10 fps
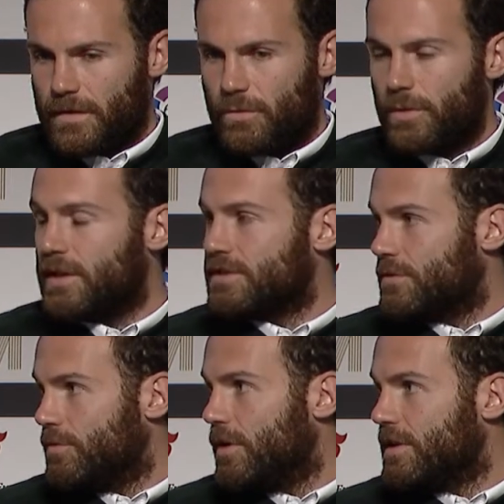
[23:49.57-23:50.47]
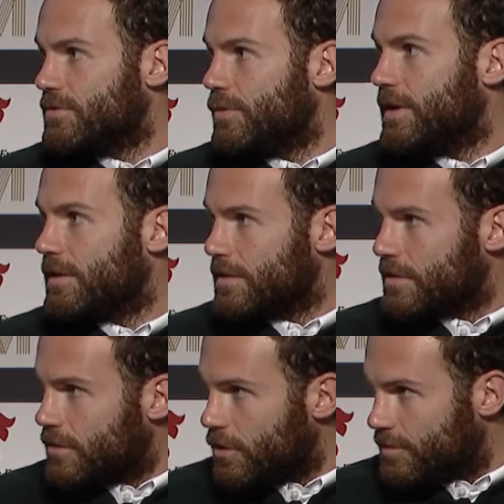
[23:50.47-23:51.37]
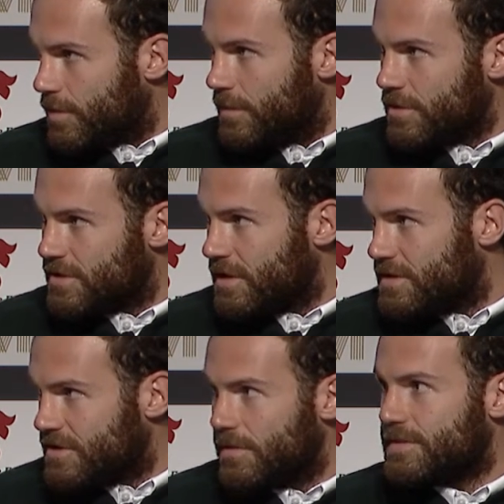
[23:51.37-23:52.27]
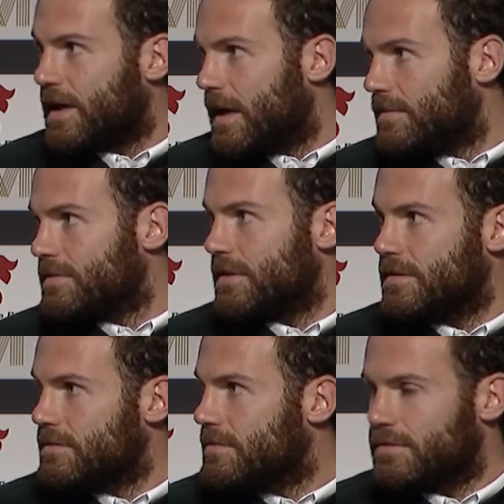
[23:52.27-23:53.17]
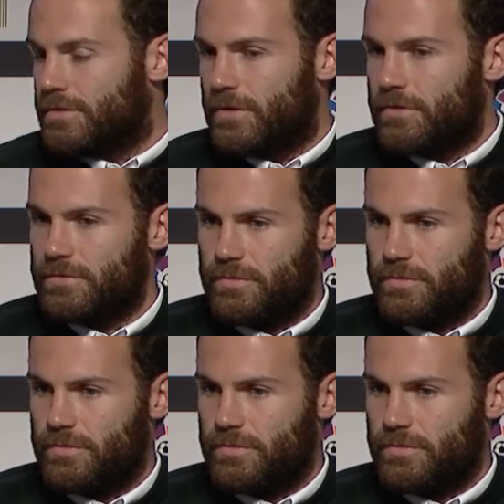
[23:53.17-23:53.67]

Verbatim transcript: we as footballers we got proposals sometimes and, you know,